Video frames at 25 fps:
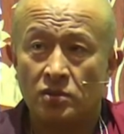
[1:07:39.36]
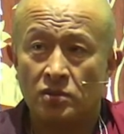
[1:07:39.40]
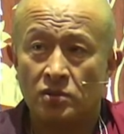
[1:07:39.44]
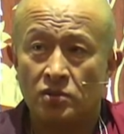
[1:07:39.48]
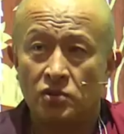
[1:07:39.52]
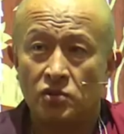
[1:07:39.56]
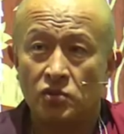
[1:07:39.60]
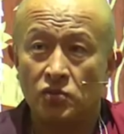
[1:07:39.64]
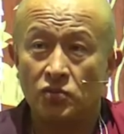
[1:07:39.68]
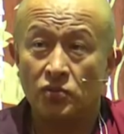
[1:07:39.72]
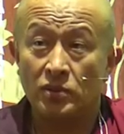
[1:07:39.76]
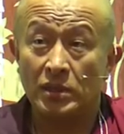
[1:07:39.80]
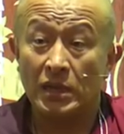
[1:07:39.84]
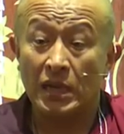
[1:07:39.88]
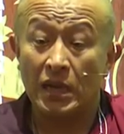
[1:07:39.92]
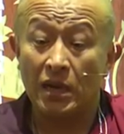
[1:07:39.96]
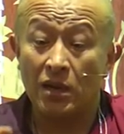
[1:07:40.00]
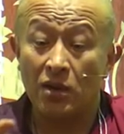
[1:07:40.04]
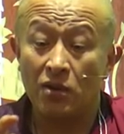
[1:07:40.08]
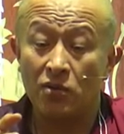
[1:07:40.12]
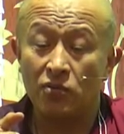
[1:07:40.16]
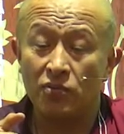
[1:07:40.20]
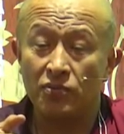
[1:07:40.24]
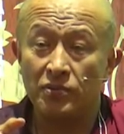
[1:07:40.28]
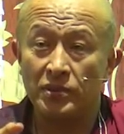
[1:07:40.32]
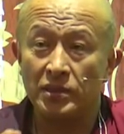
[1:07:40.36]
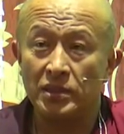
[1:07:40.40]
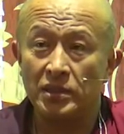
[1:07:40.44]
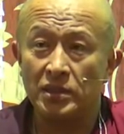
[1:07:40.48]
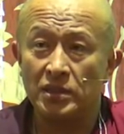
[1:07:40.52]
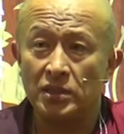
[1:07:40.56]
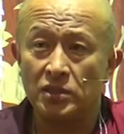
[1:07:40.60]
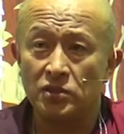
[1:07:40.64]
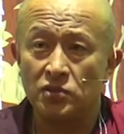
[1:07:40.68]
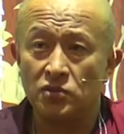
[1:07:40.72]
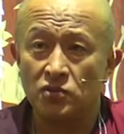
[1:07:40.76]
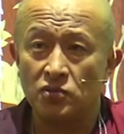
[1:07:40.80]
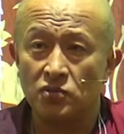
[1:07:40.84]
So now we
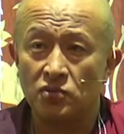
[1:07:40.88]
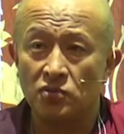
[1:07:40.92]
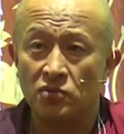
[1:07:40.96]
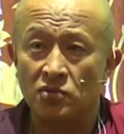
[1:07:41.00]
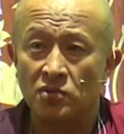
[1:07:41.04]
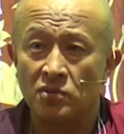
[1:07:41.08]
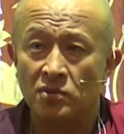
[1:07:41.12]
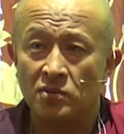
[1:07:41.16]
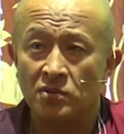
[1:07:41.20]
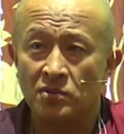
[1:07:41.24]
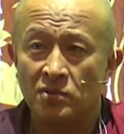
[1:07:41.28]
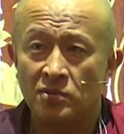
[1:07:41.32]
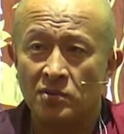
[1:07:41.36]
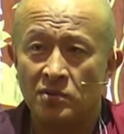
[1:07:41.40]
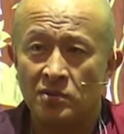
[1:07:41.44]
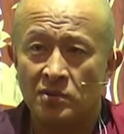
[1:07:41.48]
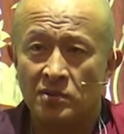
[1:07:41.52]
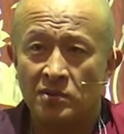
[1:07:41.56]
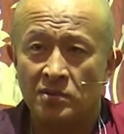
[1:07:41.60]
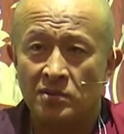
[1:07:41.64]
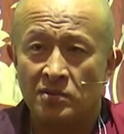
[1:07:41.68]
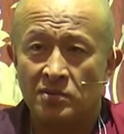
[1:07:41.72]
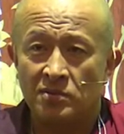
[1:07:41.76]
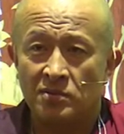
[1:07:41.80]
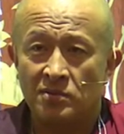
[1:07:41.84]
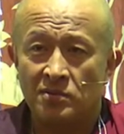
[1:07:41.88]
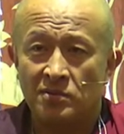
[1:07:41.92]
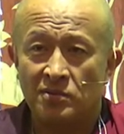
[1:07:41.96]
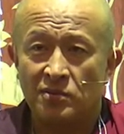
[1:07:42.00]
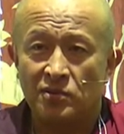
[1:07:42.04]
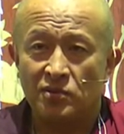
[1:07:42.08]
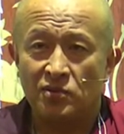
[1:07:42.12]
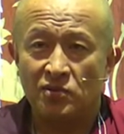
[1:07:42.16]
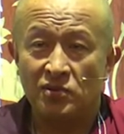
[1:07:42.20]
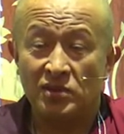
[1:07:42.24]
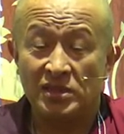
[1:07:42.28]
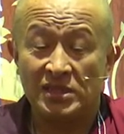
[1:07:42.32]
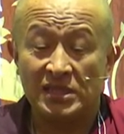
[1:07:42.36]
need to,
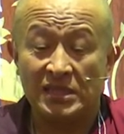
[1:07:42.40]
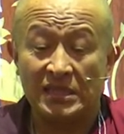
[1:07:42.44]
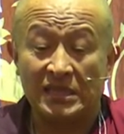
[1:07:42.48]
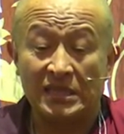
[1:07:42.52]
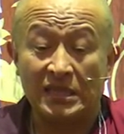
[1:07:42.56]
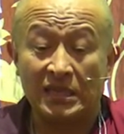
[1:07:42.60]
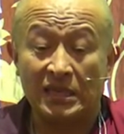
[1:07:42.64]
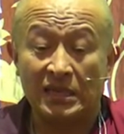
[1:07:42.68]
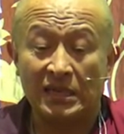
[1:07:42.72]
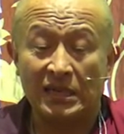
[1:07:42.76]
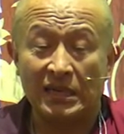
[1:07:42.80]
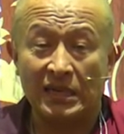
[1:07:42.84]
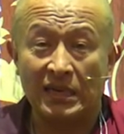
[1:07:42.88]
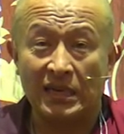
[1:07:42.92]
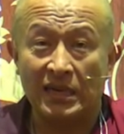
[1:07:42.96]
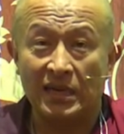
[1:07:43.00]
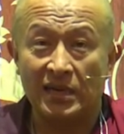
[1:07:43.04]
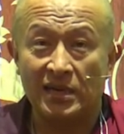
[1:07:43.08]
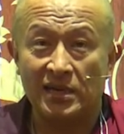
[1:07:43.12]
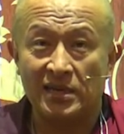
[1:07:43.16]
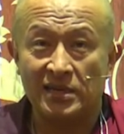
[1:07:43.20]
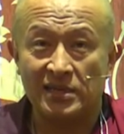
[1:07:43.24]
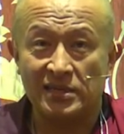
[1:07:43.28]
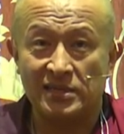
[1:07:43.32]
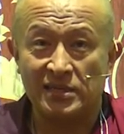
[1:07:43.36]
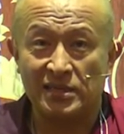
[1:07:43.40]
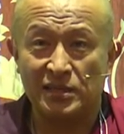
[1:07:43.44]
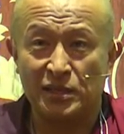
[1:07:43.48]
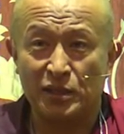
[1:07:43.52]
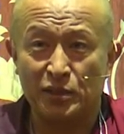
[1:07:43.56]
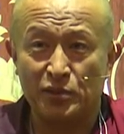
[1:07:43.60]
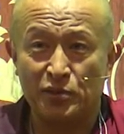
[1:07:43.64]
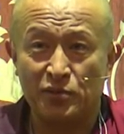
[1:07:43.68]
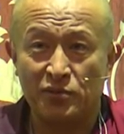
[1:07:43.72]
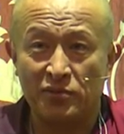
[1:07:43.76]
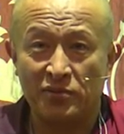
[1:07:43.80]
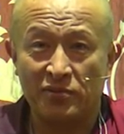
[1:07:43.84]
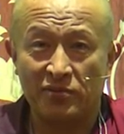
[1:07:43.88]
you know, sterilize the
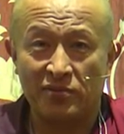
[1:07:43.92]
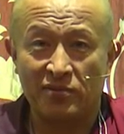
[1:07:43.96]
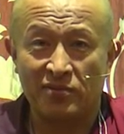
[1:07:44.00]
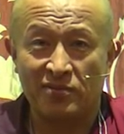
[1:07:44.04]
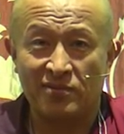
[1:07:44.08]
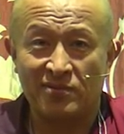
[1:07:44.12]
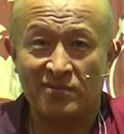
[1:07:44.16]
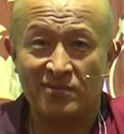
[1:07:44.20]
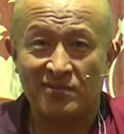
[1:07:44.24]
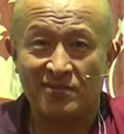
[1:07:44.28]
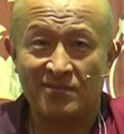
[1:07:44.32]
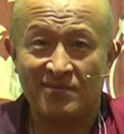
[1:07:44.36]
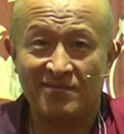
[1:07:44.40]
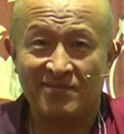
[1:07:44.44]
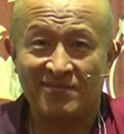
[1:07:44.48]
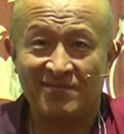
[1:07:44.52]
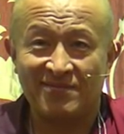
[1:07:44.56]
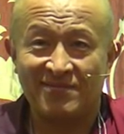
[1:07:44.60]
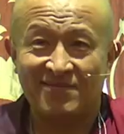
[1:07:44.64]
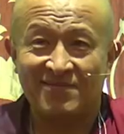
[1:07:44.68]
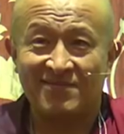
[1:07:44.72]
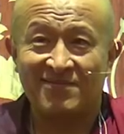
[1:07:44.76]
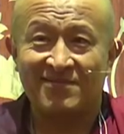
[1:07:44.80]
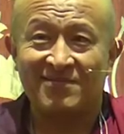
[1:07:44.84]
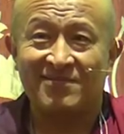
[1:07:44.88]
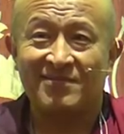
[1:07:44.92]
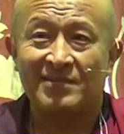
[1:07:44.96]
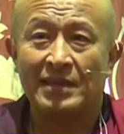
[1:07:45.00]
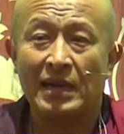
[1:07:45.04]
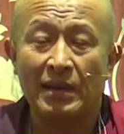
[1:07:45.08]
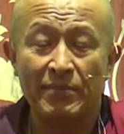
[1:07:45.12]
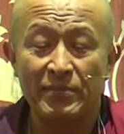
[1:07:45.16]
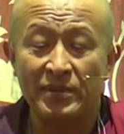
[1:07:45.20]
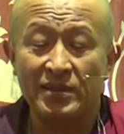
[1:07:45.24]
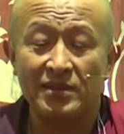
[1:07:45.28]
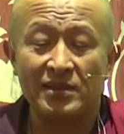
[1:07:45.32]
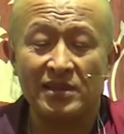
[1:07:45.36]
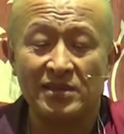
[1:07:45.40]
truth. So, I
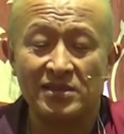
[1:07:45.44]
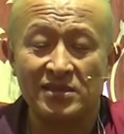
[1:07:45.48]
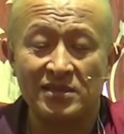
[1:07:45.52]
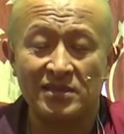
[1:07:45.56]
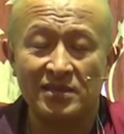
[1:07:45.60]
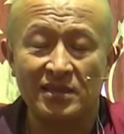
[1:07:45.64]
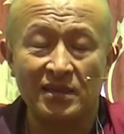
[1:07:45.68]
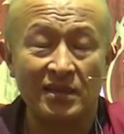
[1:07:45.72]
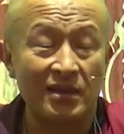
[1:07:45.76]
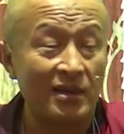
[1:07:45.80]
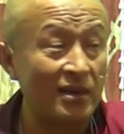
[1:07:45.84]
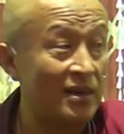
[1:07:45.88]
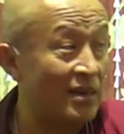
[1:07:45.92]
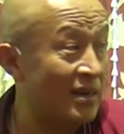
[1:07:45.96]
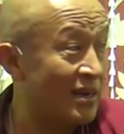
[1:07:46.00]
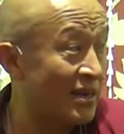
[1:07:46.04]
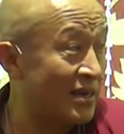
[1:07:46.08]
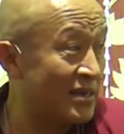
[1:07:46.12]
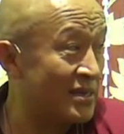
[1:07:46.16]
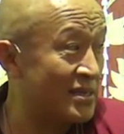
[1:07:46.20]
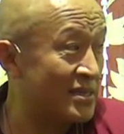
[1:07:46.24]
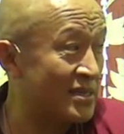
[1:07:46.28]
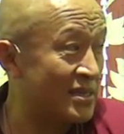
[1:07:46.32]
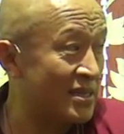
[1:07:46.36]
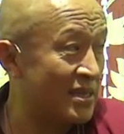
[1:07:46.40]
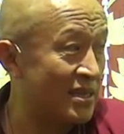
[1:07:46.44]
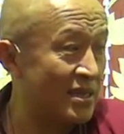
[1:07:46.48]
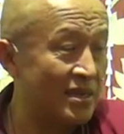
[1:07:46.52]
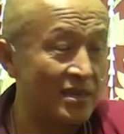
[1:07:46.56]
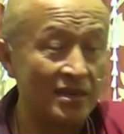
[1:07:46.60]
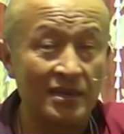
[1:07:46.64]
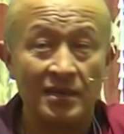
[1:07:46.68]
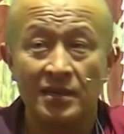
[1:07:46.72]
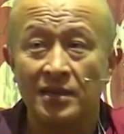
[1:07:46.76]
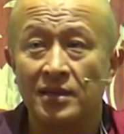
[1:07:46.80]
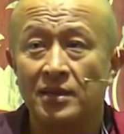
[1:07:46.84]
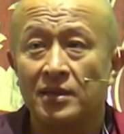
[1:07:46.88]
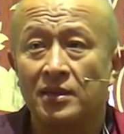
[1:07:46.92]
mean, sterilize
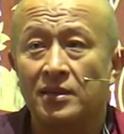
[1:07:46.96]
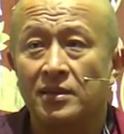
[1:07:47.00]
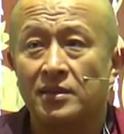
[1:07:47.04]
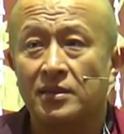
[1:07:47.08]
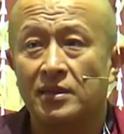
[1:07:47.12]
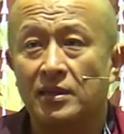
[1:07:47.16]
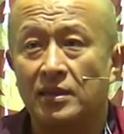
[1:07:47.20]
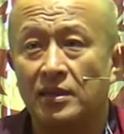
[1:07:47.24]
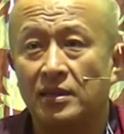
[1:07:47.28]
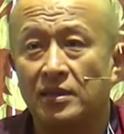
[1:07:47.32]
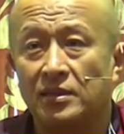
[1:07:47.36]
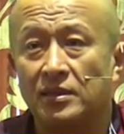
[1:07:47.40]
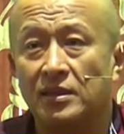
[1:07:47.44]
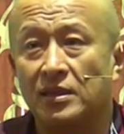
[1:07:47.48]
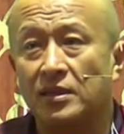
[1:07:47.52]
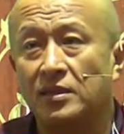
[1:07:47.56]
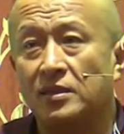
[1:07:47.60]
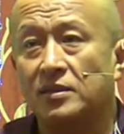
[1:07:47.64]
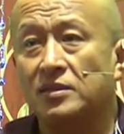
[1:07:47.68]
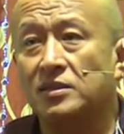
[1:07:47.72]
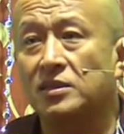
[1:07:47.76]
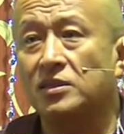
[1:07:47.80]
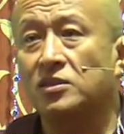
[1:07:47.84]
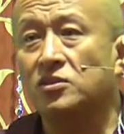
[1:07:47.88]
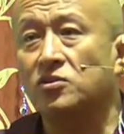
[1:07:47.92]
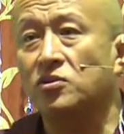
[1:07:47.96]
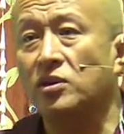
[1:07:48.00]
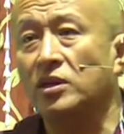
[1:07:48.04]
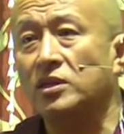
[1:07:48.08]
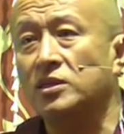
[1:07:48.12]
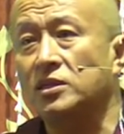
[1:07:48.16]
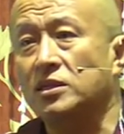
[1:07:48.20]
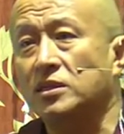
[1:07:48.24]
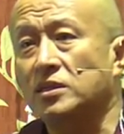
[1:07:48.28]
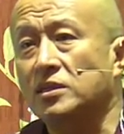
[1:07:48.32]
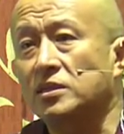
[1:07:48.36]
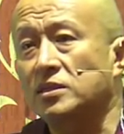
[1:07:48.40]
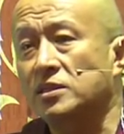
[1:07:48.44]
the
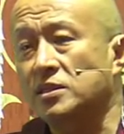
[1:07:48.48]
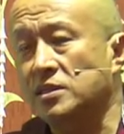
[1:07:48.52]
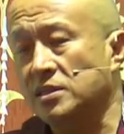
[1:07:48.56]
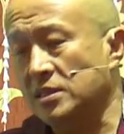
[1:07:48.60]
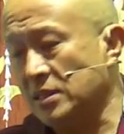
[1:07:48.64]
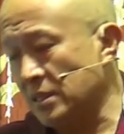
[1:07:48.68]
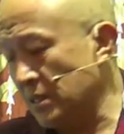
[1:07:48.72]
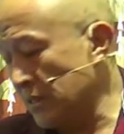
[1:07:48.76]
distractions